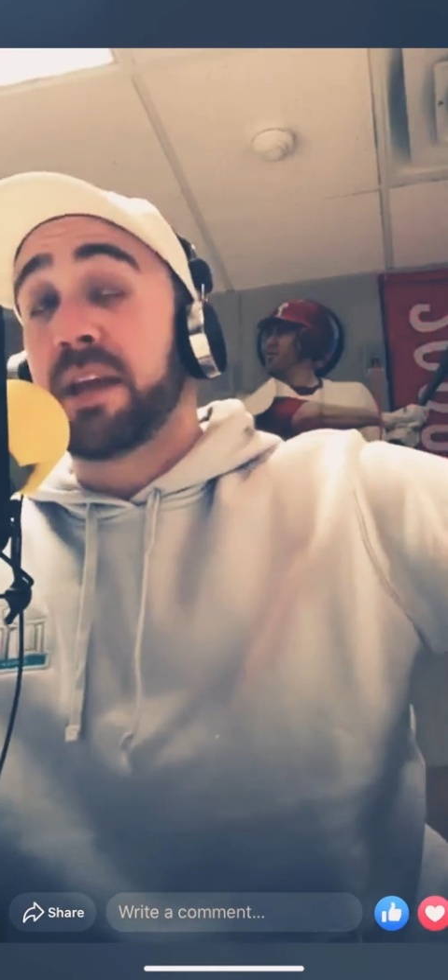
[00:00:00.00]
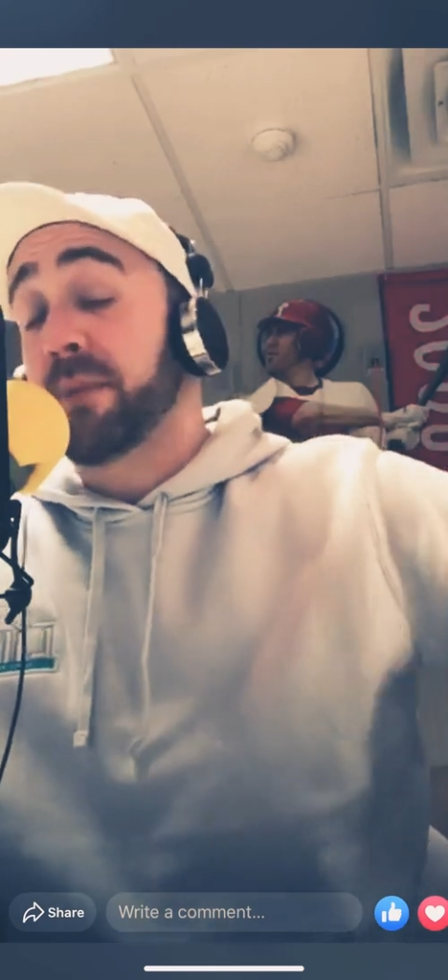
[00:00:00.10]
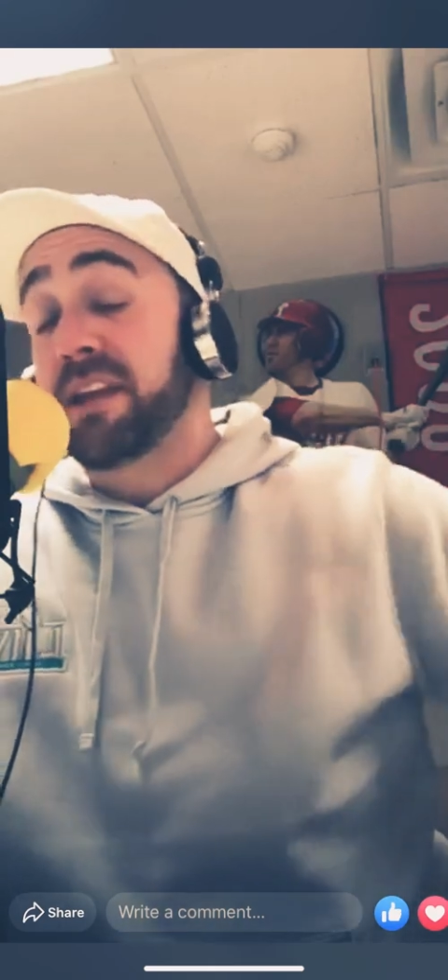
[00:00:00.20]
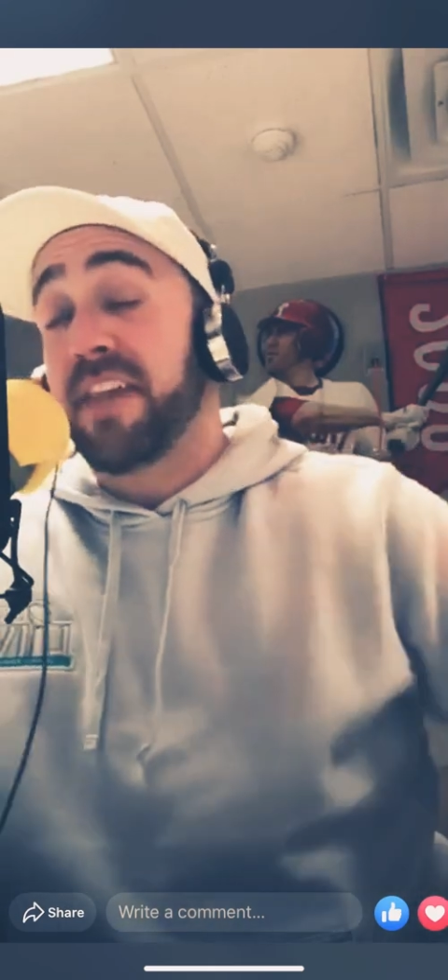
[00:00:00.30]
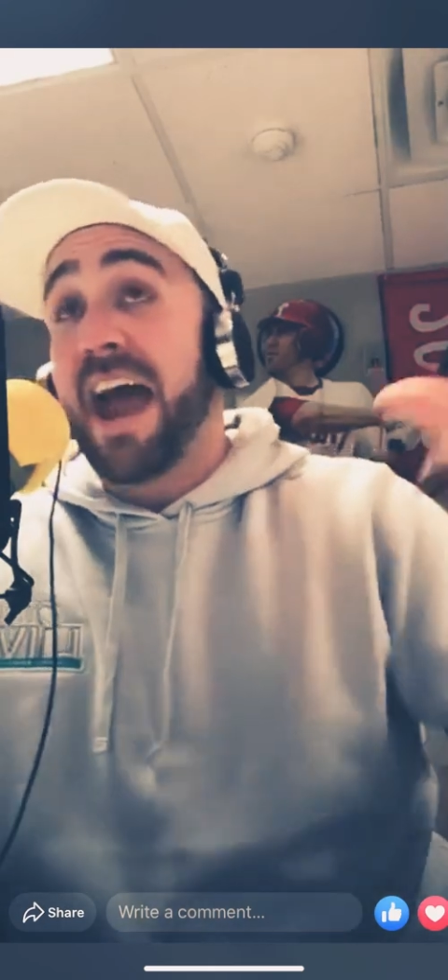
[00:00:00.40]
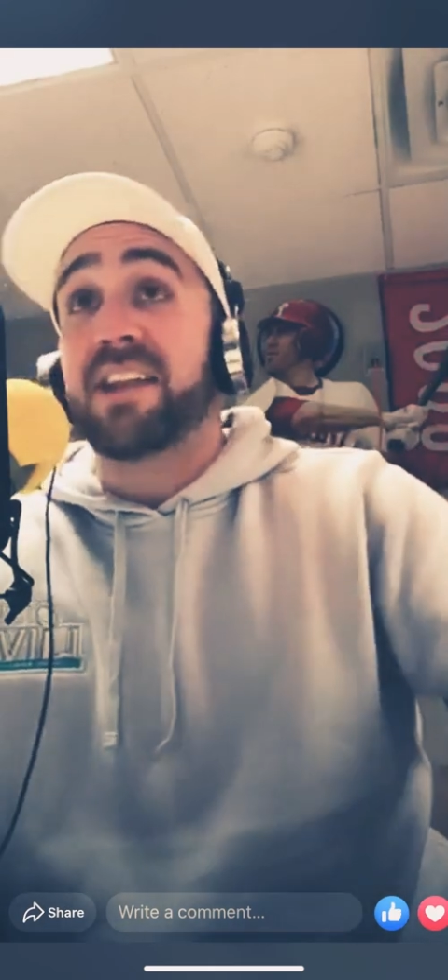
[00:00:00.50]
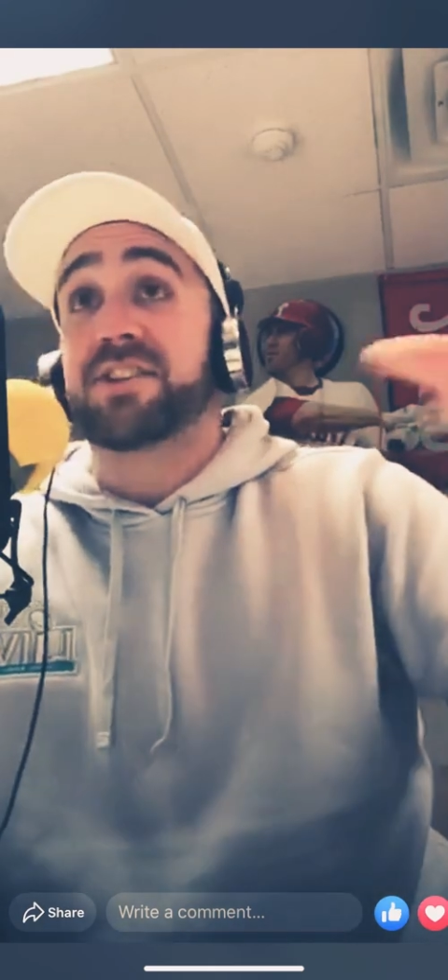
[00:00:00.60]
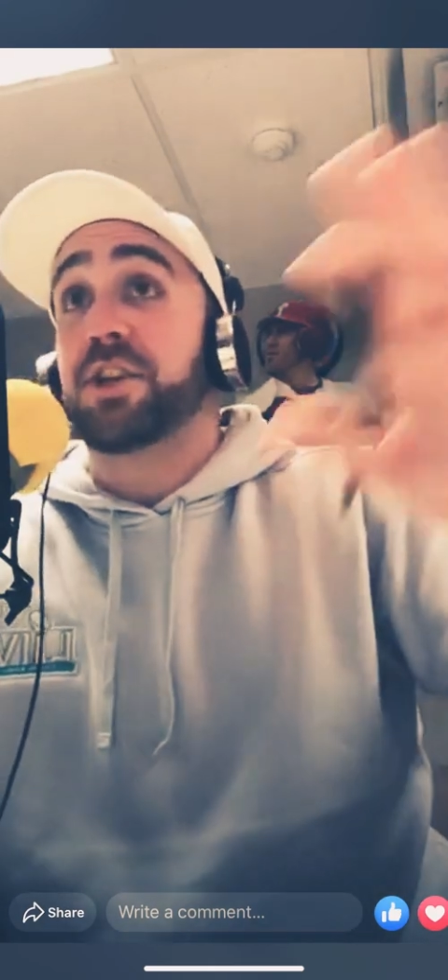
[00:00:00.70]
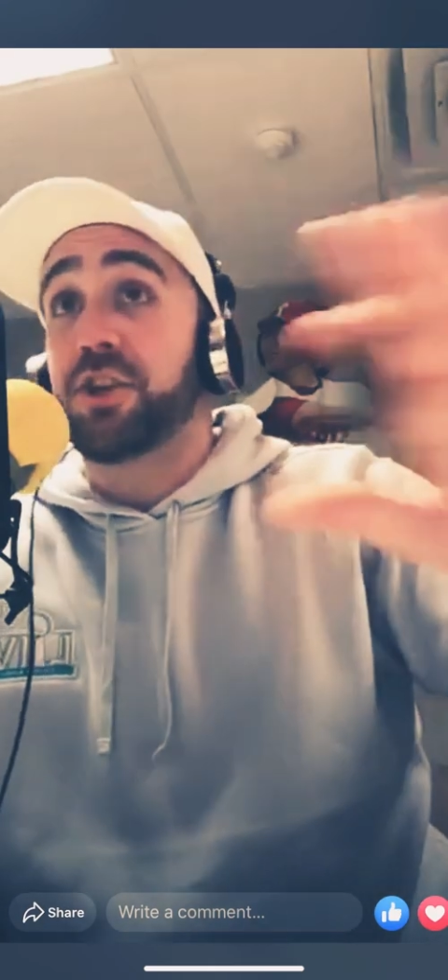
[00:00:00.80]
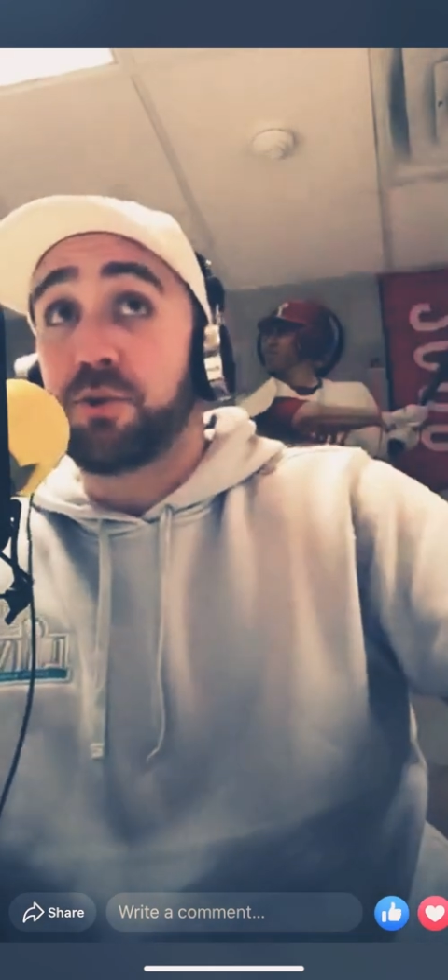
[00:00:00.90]
I mean, that is
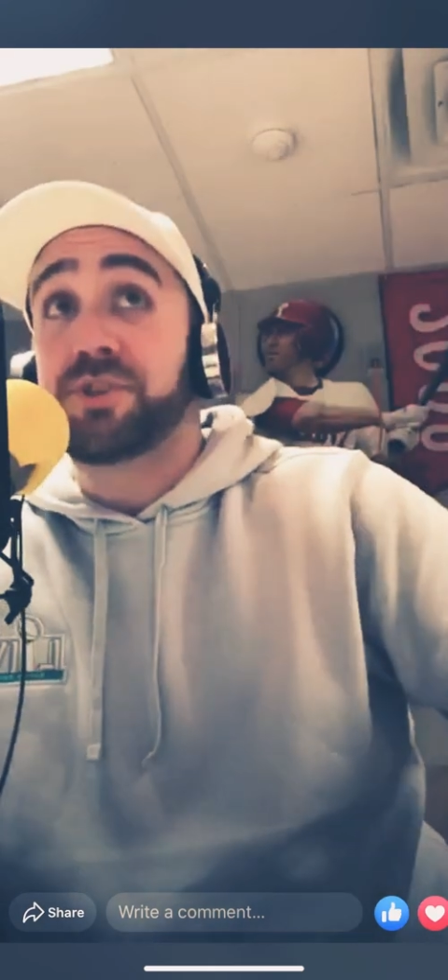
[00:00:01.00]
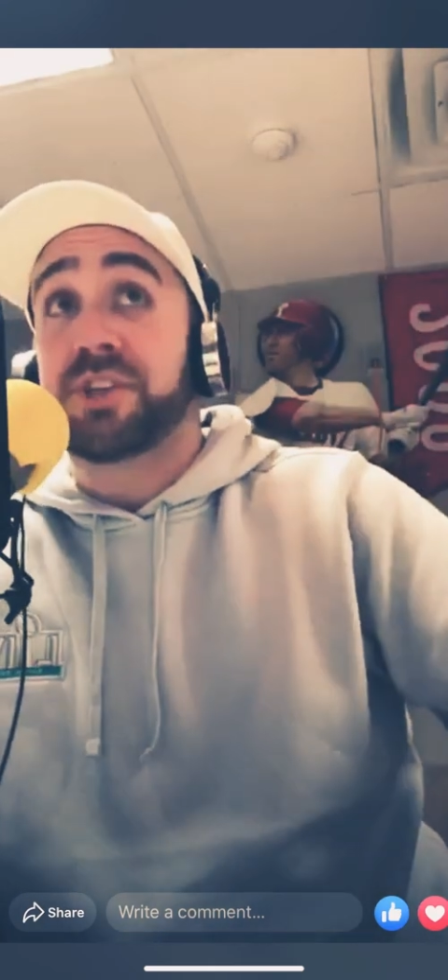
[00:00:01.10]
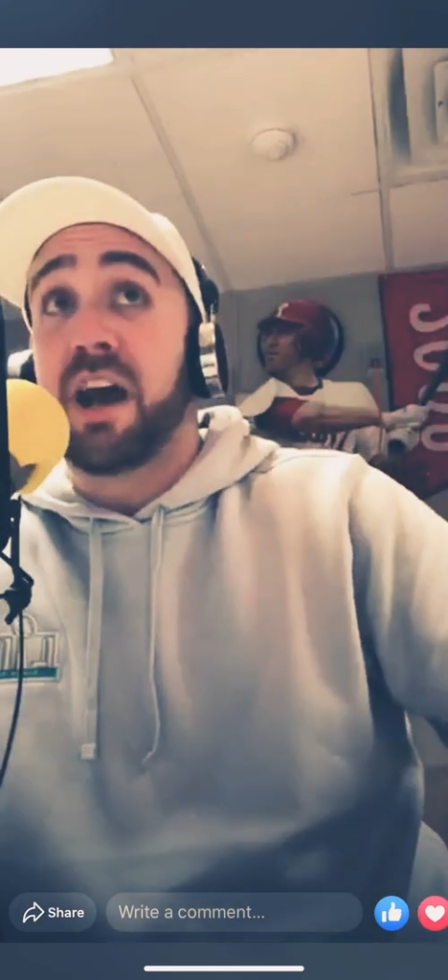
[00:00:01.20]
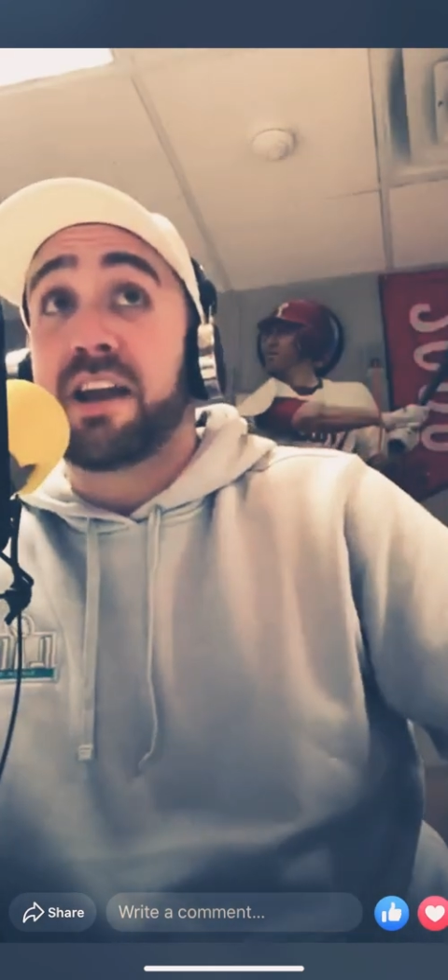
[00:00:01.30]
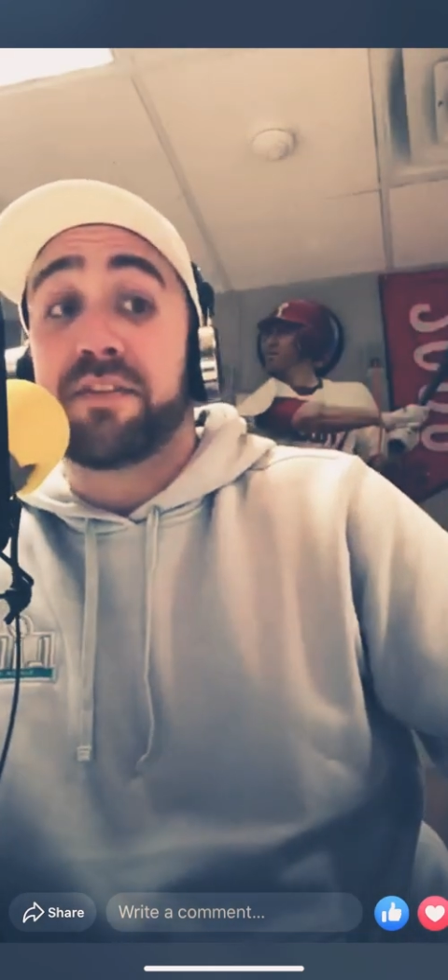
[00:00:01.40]
a huge sign.